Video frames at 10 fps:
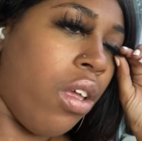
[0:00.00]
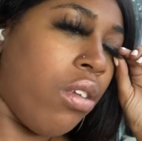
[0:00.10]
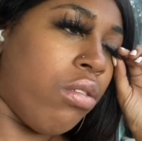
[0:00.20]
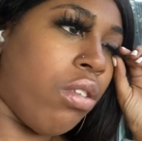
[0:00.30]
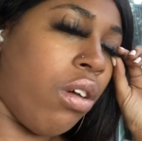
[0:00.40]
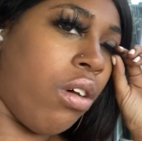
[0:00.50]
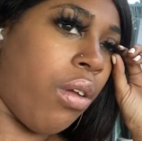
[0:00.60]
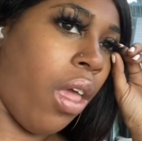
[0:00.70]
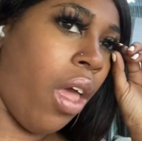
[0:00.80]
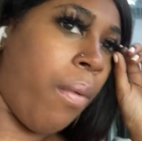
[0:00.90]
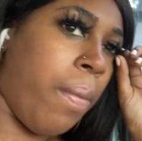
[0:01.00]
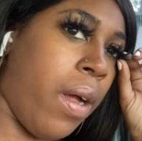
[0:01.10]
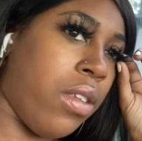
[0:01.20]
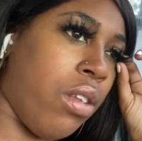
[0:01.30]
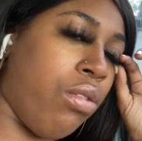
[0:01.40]
So, yeah, we're
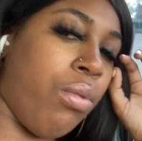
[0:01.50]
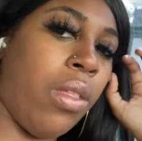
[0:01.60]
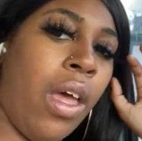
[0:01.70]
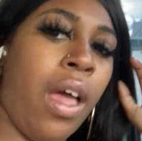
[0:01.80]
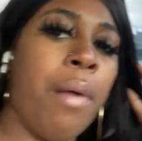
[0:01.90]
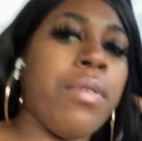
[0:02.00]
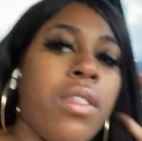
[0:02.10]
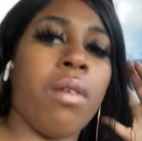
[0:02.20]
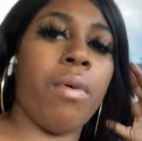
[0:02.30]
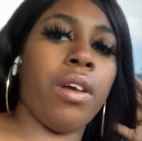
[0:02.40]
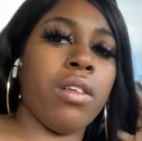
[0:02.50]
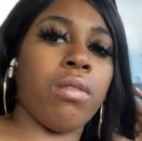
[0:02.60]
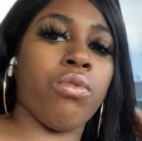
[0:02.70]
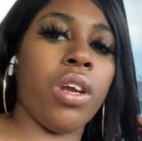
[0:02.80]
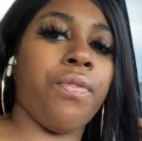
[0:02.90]
about to do that. I was thinking about getting
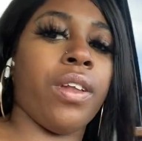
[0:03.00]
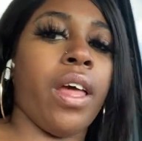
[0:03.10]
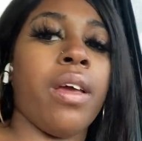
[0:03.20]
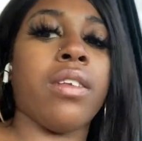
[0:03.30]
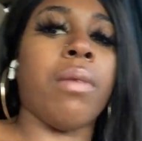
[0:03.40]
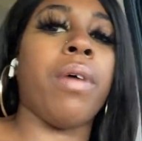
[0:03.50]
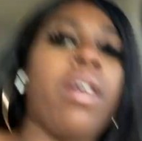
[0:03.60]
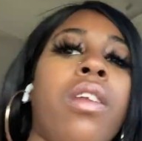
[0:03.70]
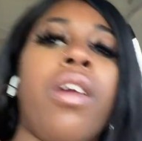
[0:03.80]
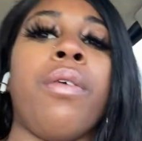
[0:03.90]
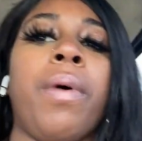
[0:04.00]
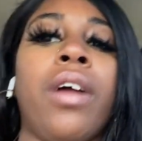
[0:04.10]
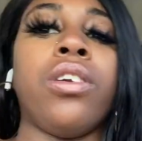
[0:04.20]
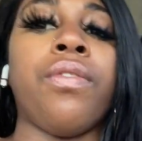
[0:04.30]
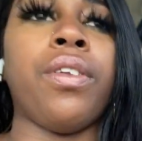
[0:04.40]
some Chick-fil-A because I'm, like,
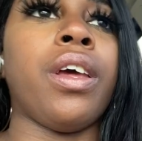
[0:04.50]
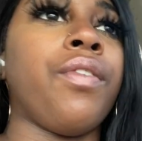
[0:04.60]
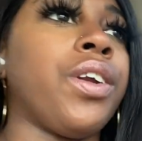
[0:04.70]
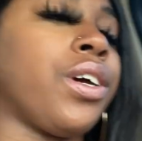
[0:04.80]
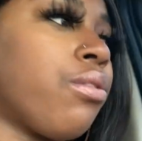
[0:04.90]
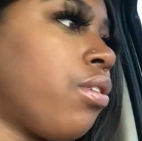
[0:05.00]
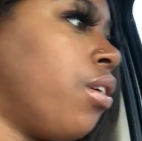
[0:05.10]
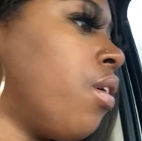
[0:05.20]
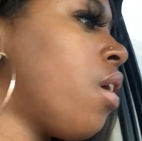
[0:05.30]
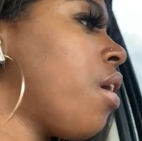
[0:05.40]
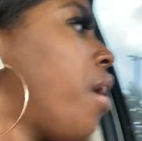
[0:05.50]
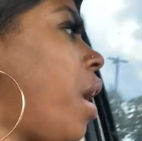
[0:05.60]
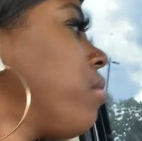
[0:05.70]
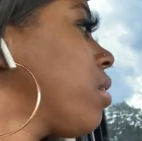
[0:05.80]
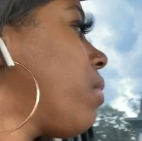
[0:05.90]
nearby Chick-fil-A right now, so I
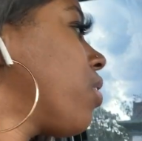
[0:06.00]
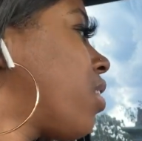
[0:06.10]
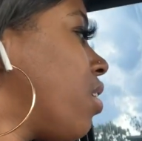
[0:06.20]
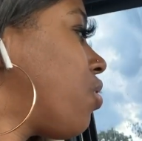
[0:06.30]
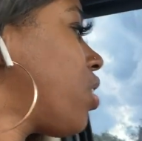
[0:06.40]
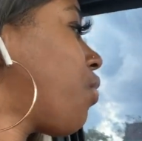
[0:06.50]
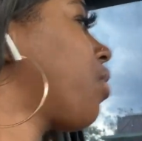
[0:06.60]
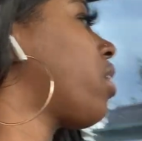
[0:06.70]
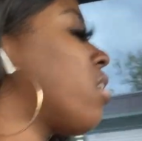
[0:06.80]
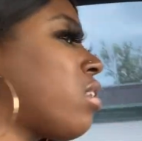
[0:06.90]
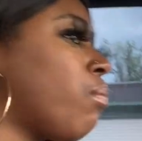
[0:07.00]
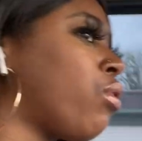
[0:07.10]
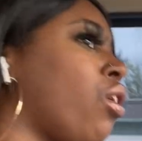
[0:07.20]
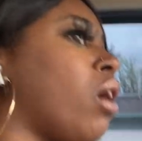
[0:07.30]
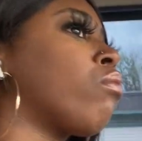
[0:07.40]
was thinking about getting Chick-fil-A or
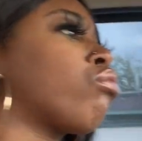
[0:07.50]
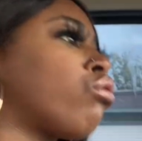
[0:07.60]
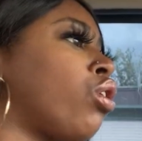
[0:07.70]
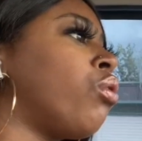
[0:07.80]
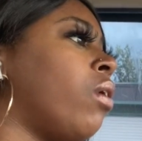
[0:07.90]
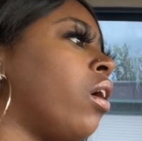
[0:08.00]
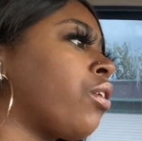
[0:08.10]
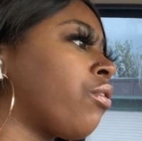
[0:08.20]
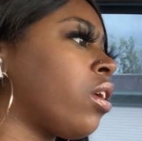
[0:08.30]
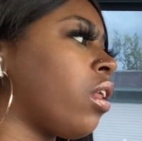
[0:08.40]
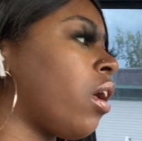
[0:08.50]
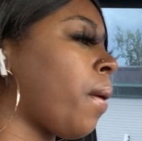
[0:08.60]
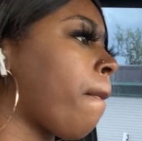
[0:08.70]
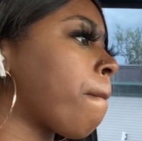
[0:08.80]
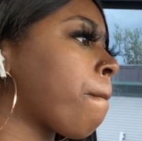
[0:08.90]
something. I'm so hungry, like,
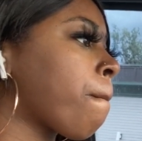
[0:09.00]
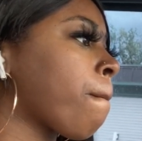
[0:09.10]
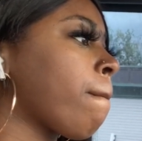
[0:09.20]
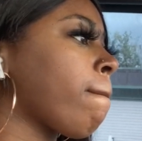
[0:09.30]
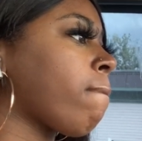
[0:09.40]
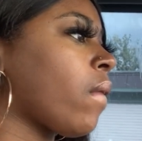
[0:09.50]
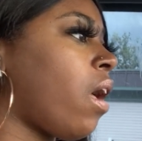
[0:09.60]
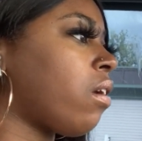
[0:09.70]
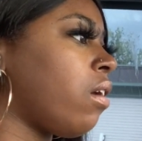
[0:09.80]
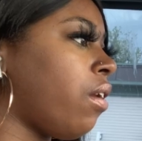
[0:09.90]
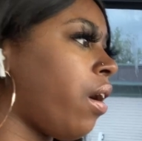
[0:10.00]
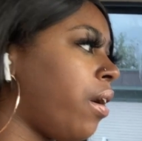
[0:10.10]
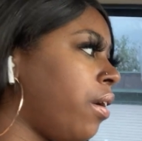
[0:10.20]
I cannot.